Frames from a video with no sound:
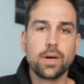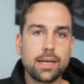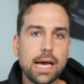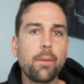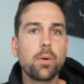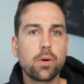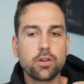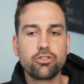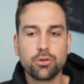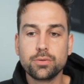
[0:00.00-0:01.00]
And now we want
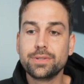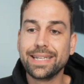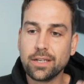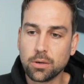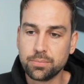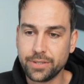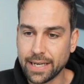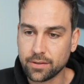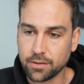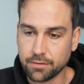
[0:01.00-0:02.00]
to choose the
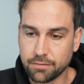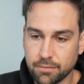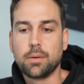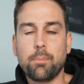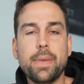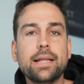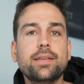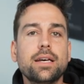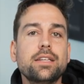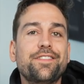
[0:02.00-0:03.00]
objective. Meta
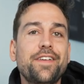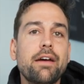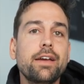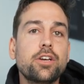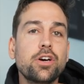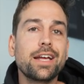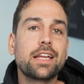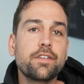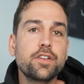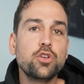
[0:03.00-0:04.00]
is very good at
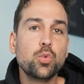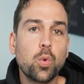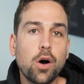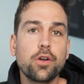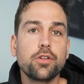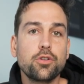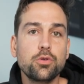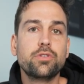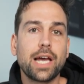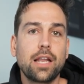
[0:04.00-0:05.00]
giving you what
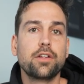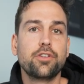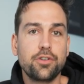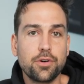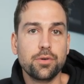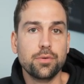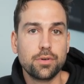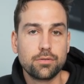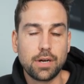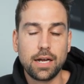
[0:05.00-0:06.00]
you tell it to do,
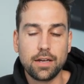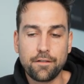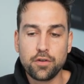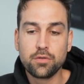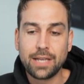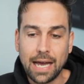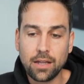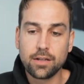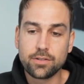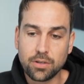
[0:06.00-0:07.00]
right? If you
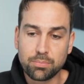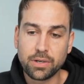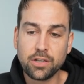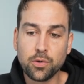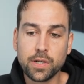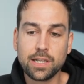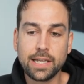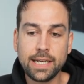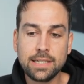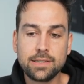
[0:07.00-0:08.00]
tell it to bring you in
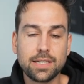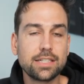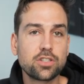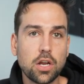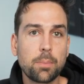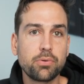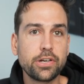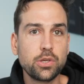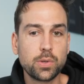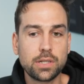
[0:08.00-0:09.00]
leads, it's going to
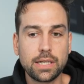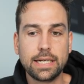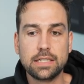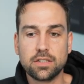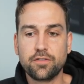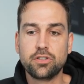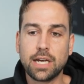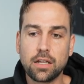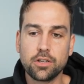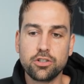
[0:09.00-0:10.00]
bring you in leads. If you
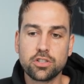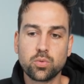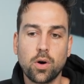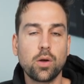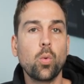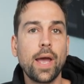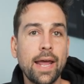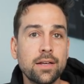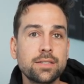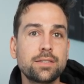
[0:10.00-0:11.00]
tell it you just want
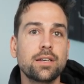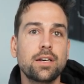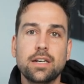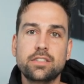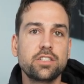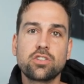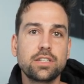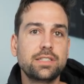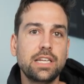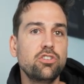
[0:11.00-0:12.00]
awareness, it's just going
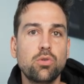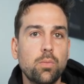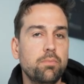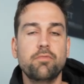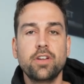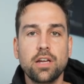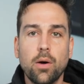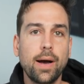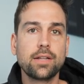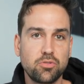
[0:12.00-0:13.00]
to send your
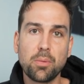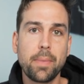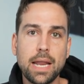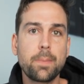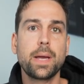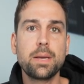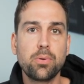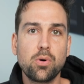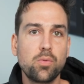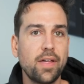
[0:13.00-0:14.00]
video out to many
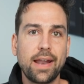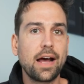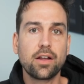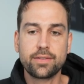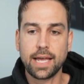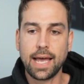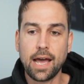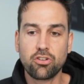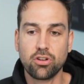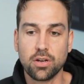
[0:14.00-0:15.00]
people that aren't going to take
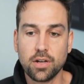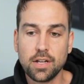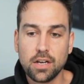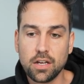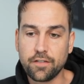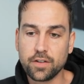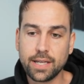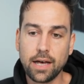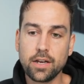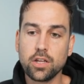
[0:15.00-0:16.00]
action. If you're
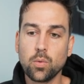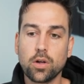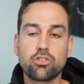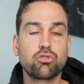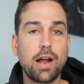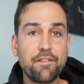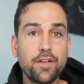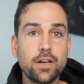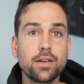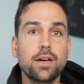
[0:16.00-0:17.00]
telling it you want
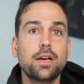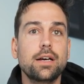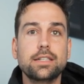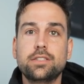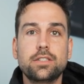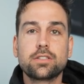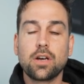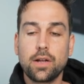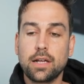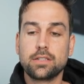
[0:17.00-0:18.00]
traffic, it's just
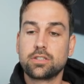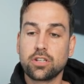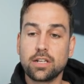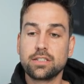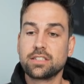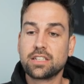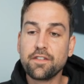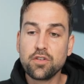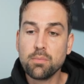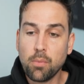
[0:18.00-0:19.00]
going to just
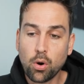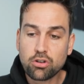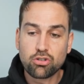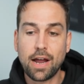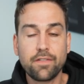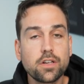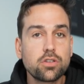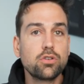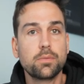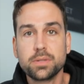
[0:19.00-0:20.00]
give you more traffic
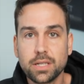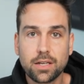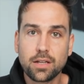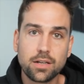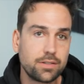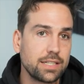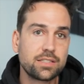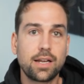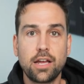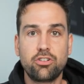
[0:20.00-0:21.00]
to your particular
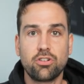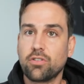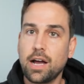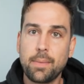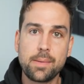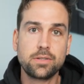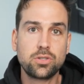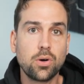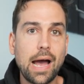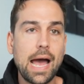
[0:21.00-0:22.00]
destination, right? Maybe it's
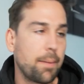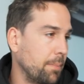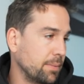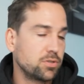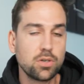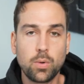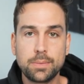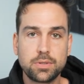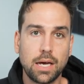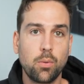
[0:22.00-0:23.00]
to your app, maybe it's to your
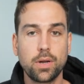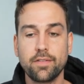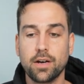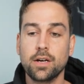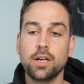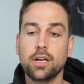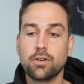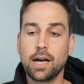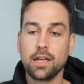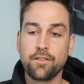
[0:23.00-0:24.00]
website, whatever,
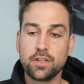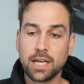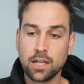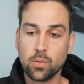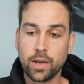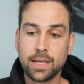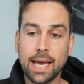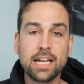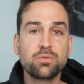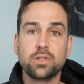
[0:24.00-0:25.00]
right? If you tell it you want
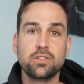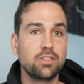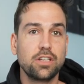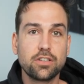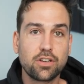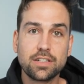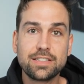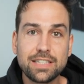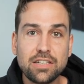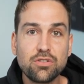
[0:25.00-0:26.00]
engagement, it's going to
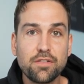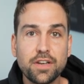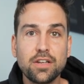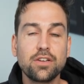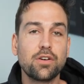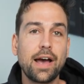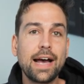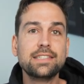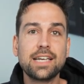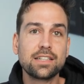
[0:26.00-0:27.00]
send your video, your
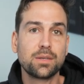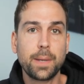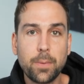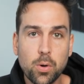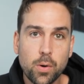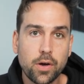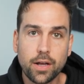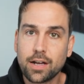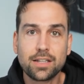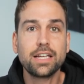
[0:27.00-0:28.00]
ads out to people who are going
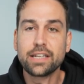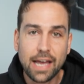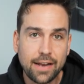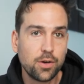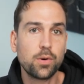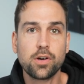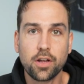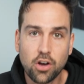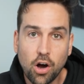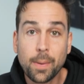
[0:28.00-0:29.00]
to click and who are
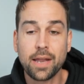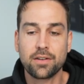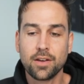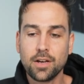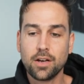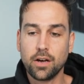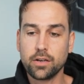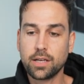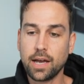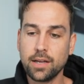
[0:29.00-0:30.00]
going to comment,
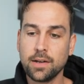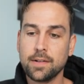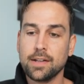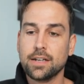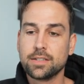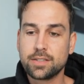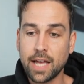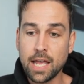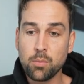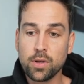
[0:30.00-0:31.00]
okay?
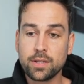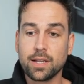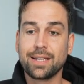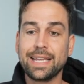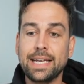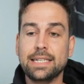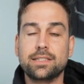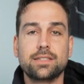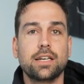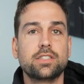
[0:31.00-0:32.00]
Same with
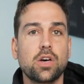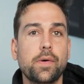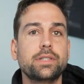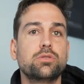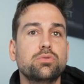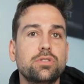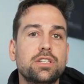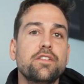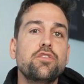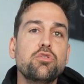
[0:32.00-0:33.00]
leads. It's going to
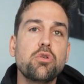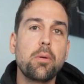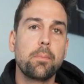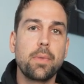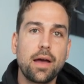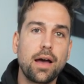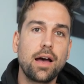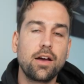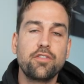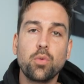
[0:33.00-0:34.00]
give you,
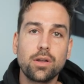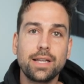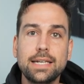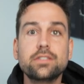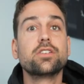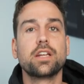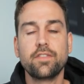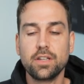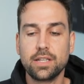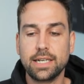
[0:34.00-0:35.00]
if you want leads, it's going to
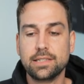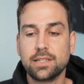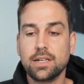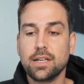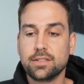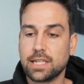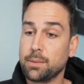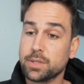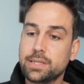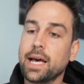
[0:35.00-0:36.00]
give you leads. Same
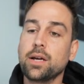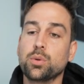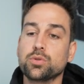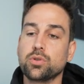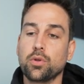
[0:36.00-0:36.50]
with sales.